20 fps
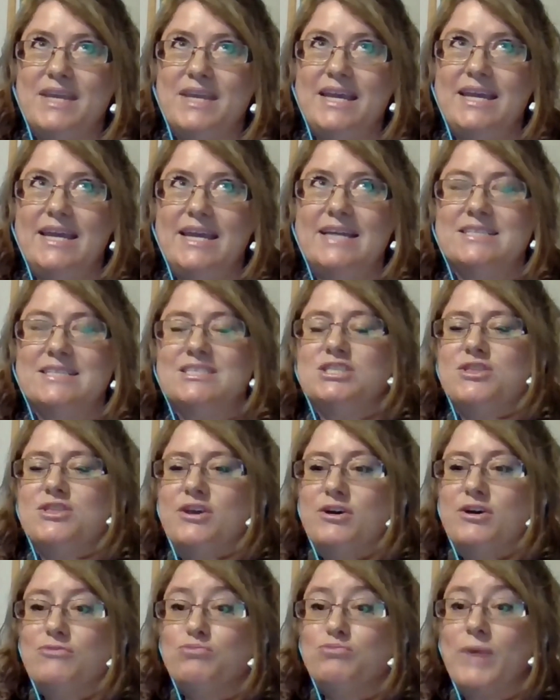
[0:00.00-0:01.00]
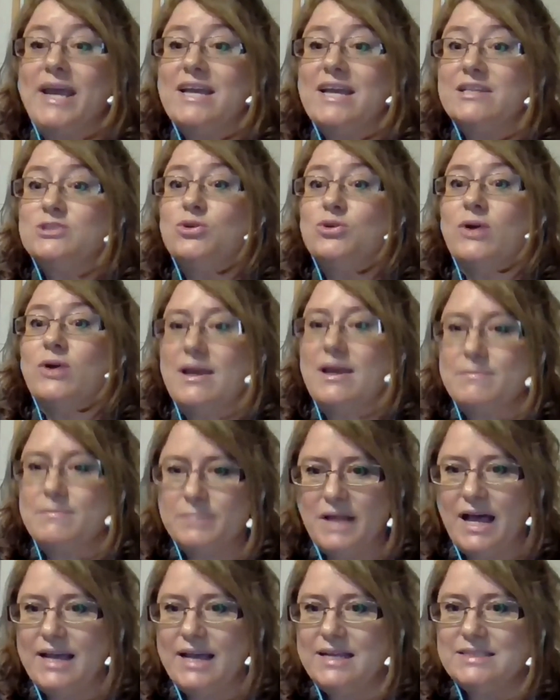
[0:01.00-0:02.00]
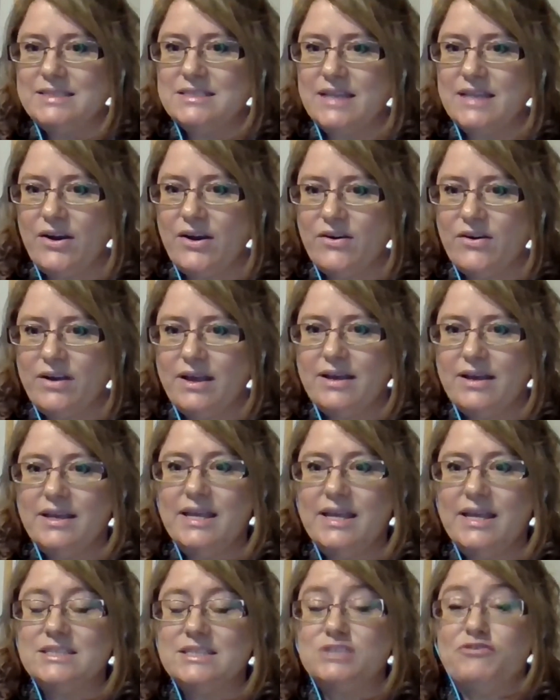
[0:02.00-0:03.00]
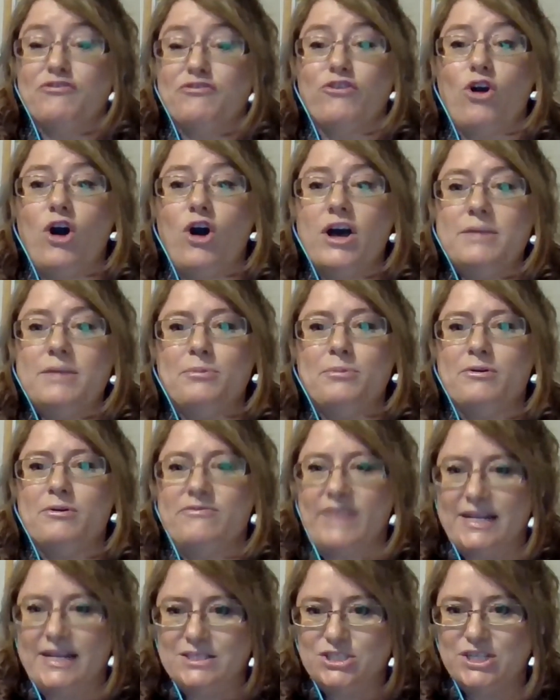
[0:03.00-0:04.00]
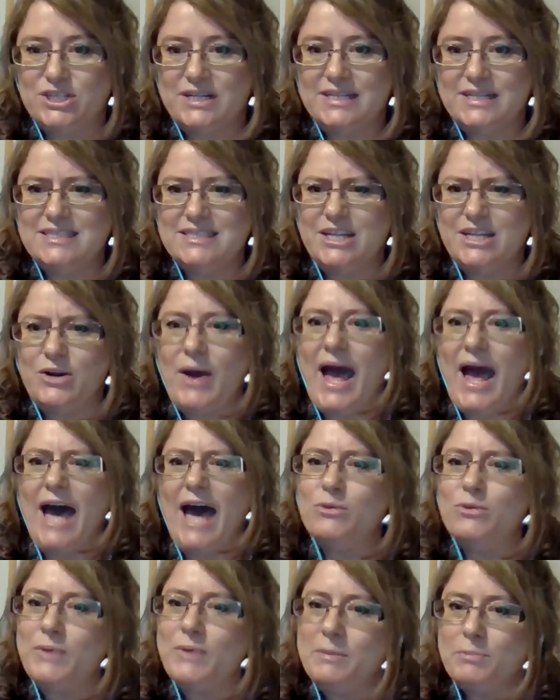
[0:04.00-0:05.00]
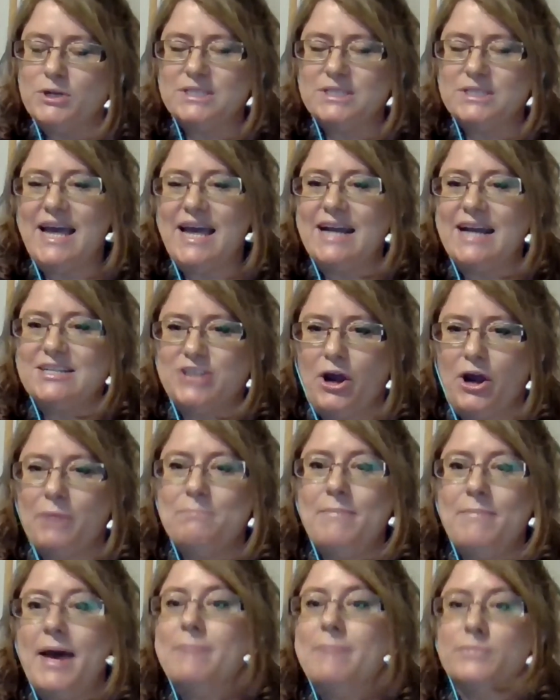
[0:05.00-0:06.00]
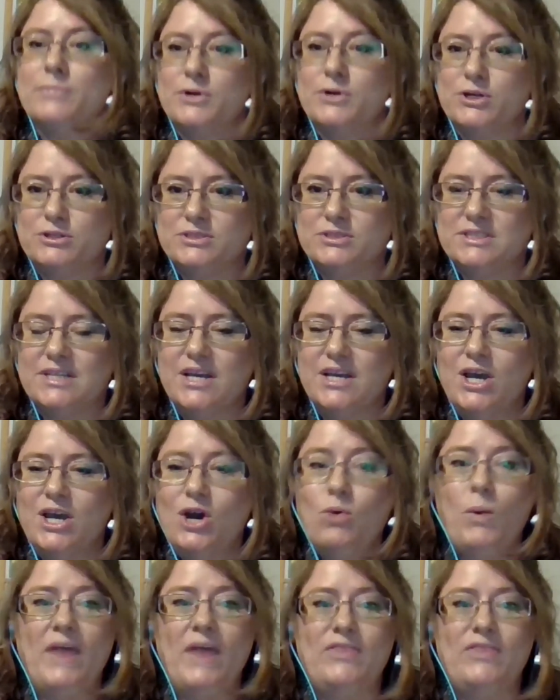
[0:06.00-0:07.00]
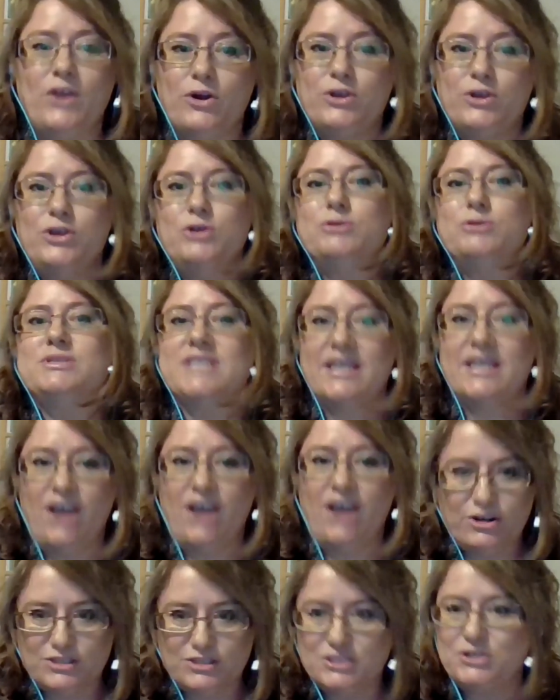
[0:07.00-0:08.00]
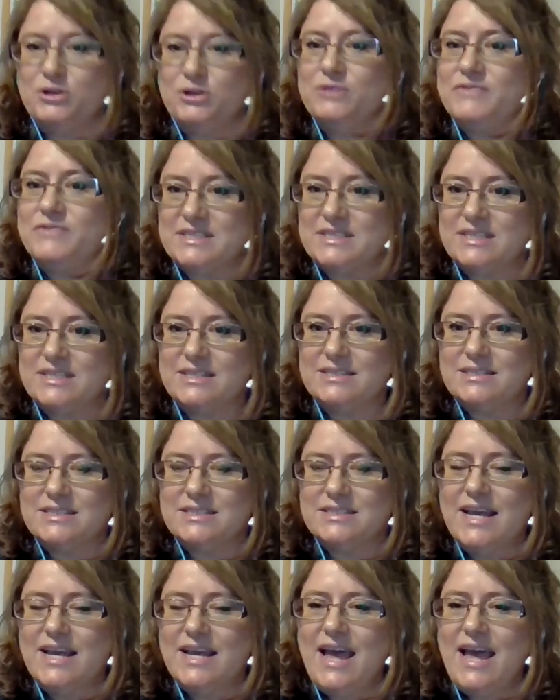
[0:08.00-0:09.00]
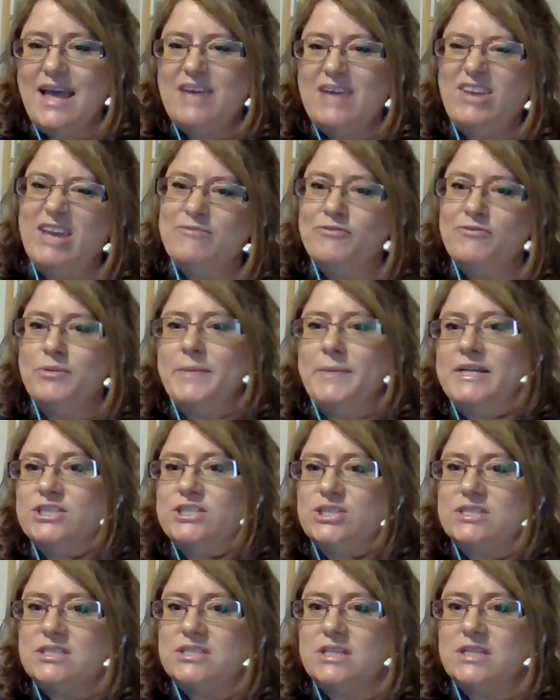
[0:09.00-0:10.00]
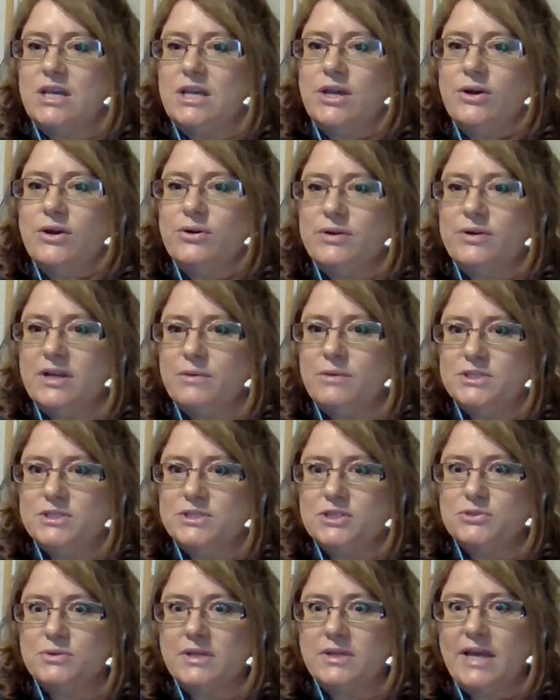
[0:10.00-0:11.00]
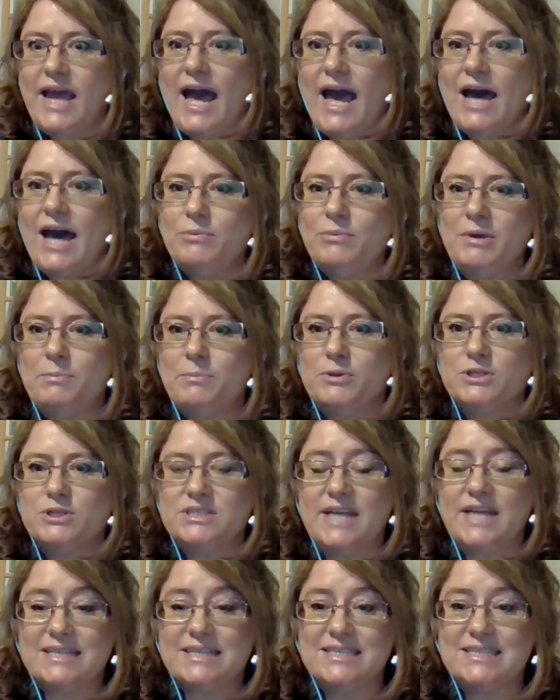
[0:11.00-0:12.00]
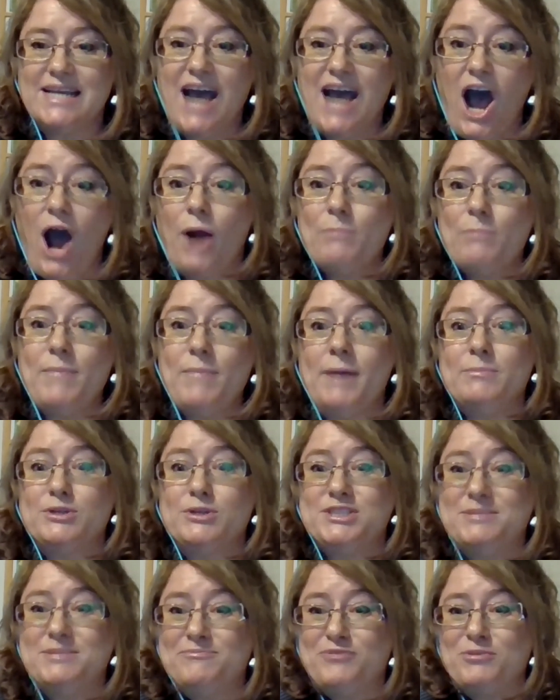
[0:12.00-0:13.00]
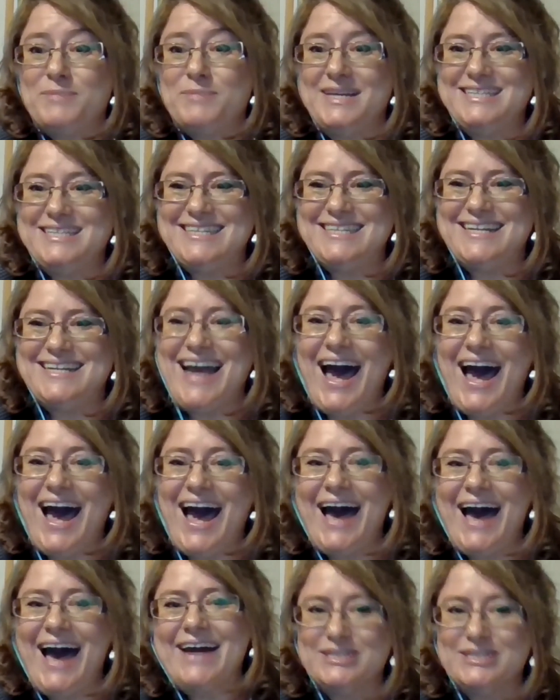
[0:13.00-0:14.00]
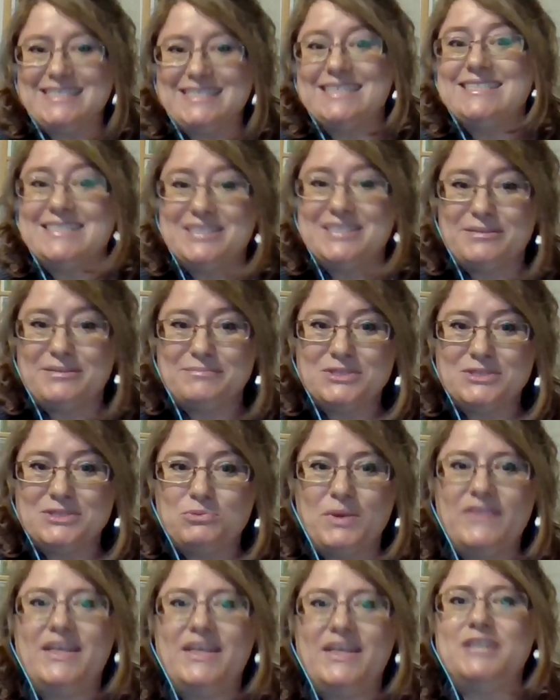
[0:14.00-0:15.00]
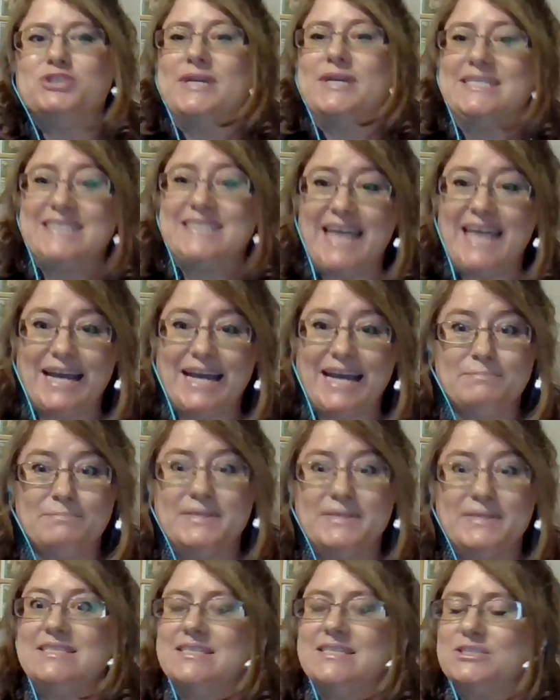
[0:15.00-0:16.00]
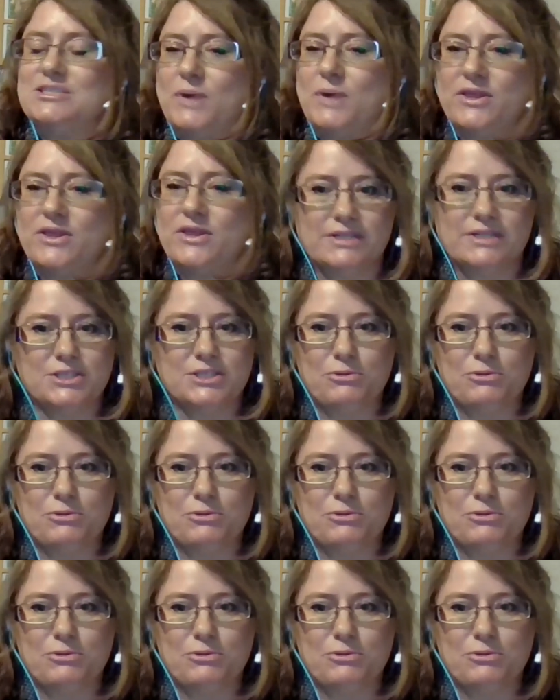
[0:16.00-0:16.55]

it's the regulatory compliance area, it's fraud prevention, it's, how do we protect our members when they're using our services? Information security, which is really how do we protect our members' information on our systems when they transact business, whether it's